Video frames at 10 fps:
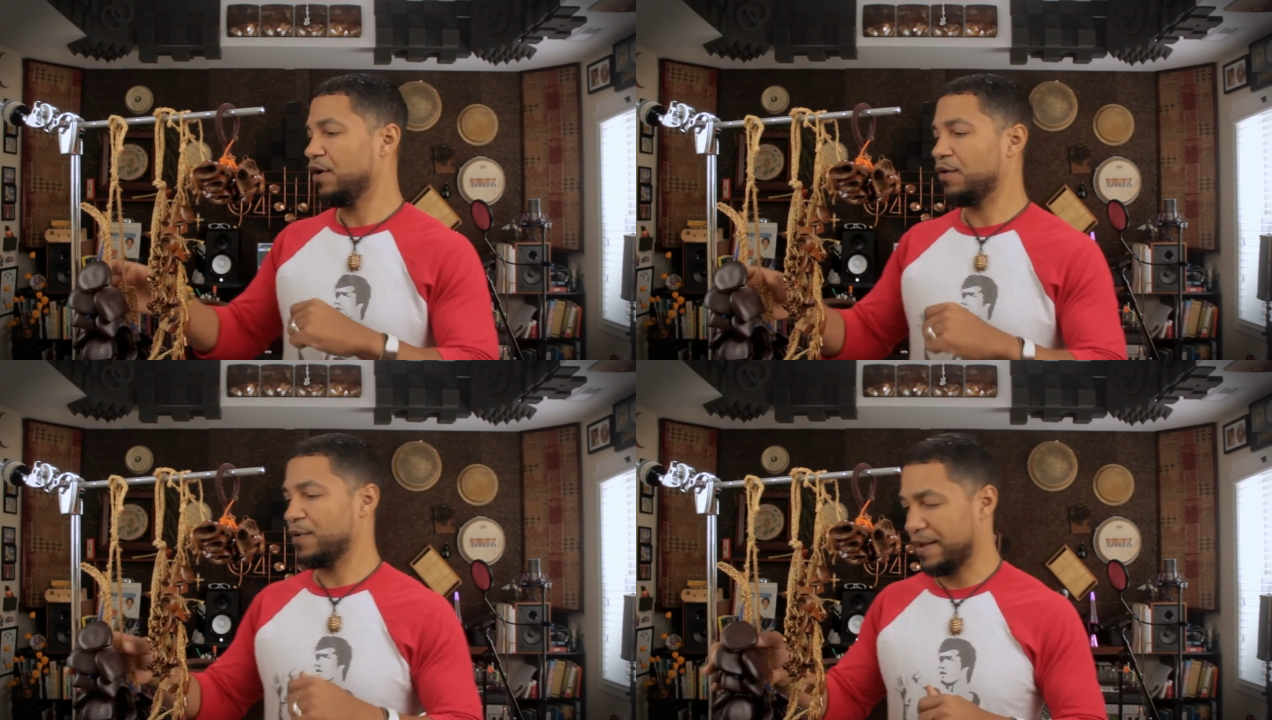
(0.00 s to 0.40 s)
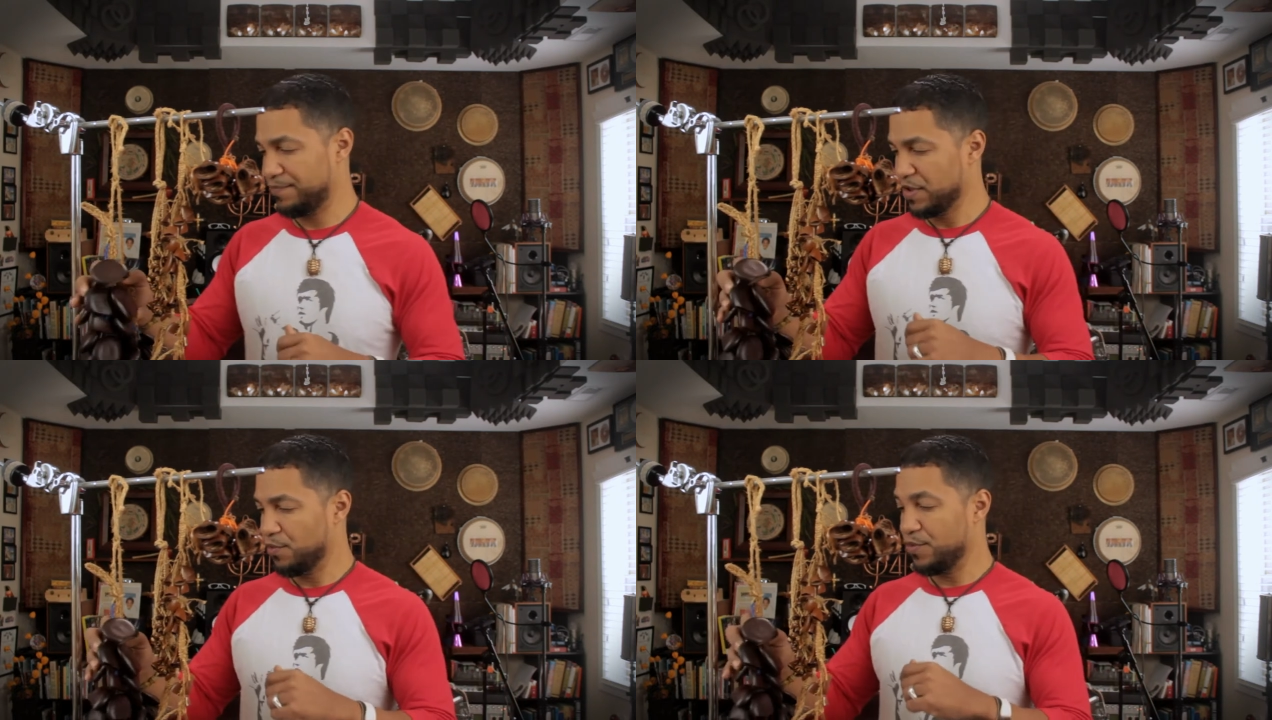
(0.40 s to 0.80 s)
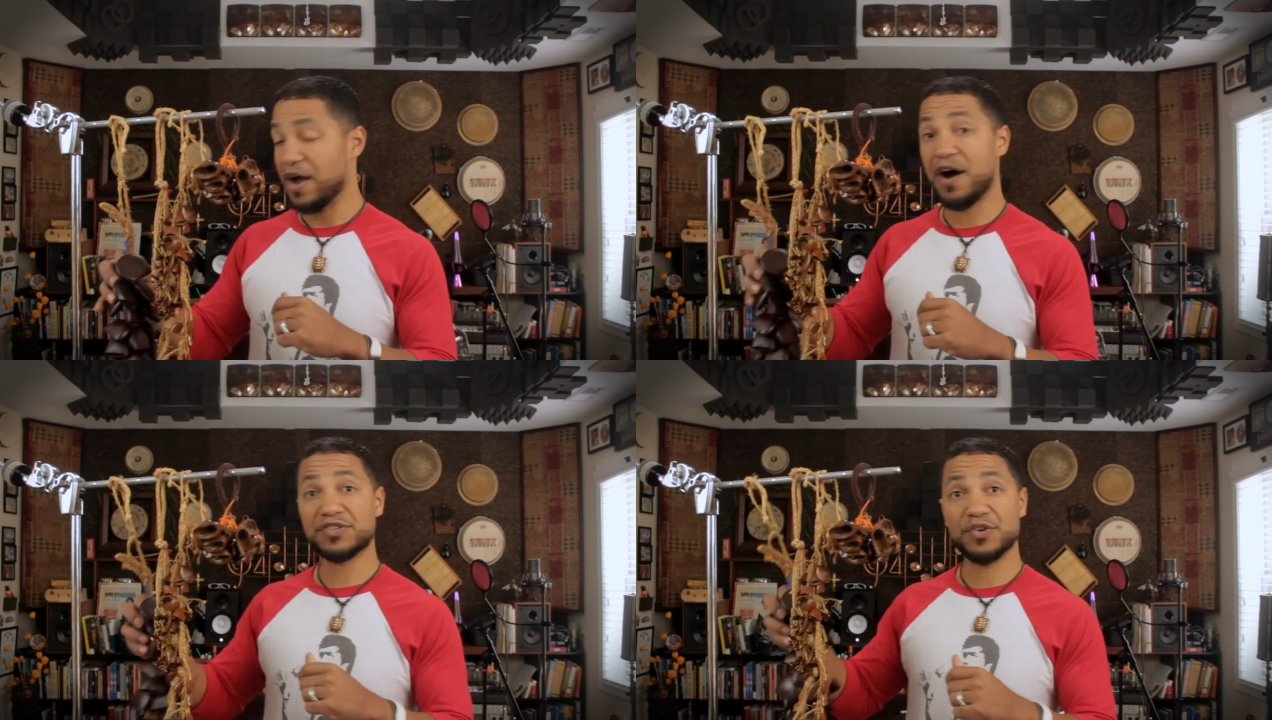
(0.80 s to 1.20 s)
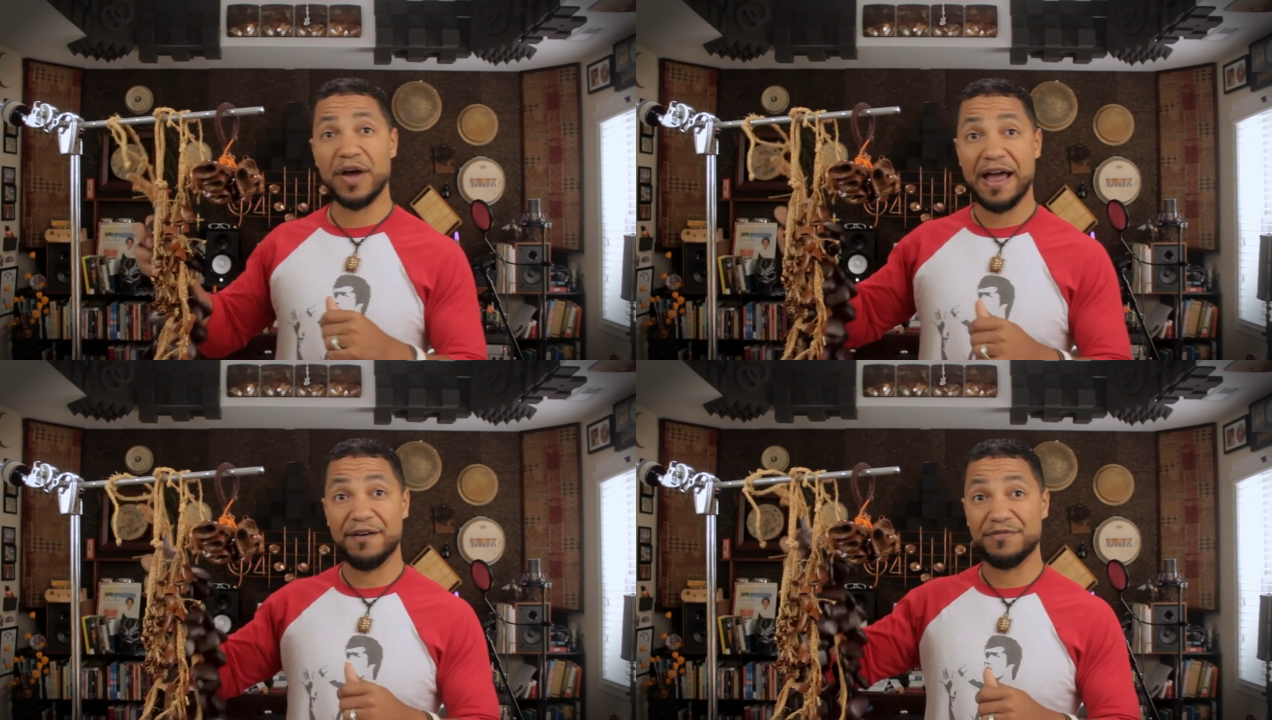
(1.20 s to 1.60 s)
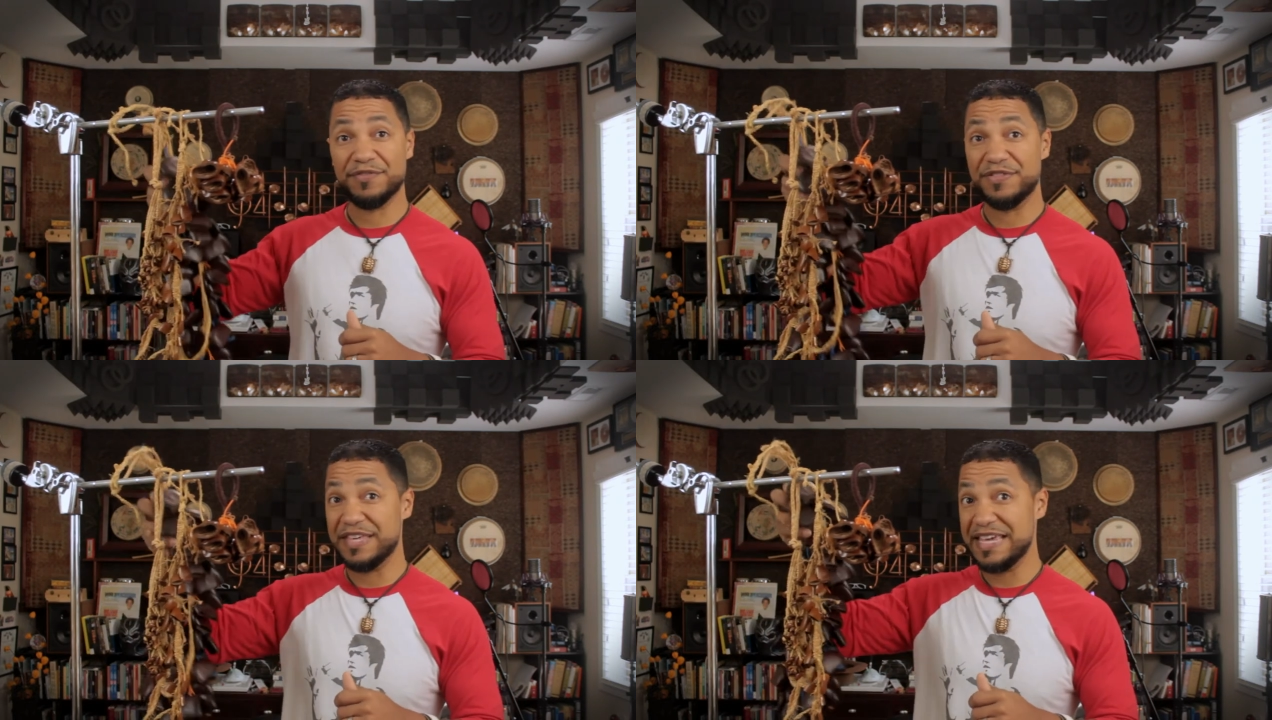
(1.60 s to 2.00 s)
All right, we also have
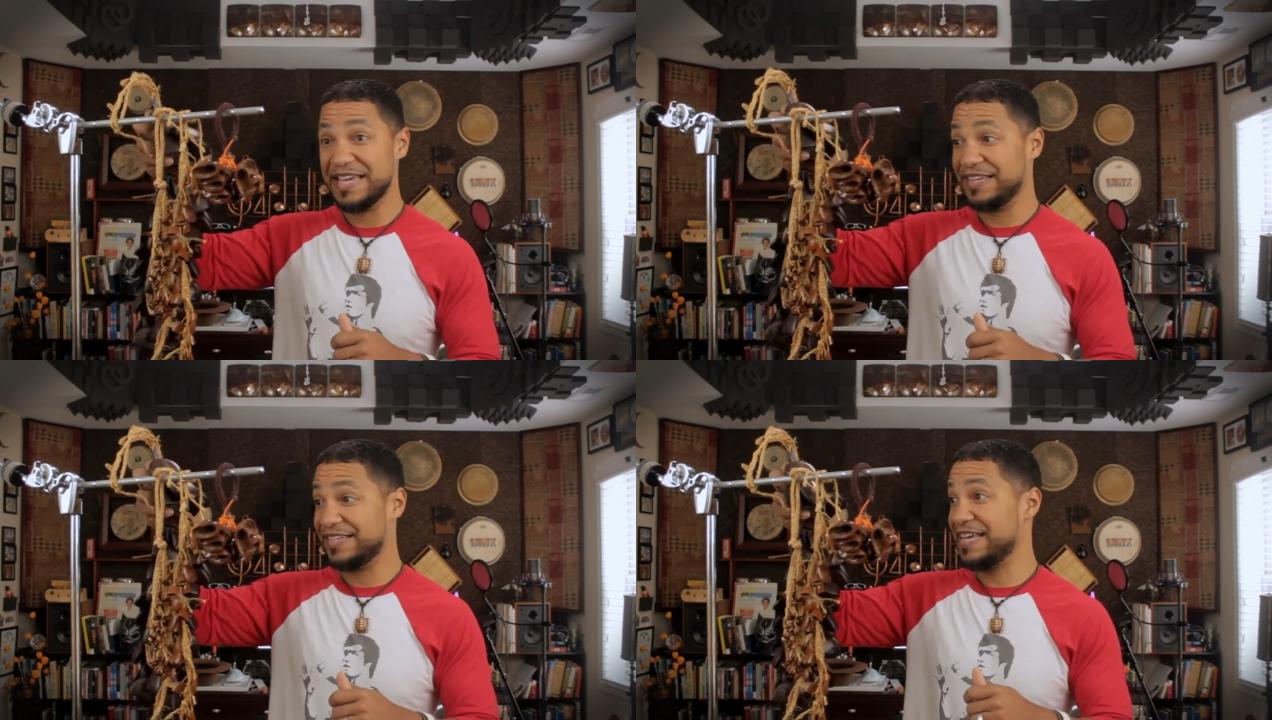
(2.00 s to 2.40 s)
these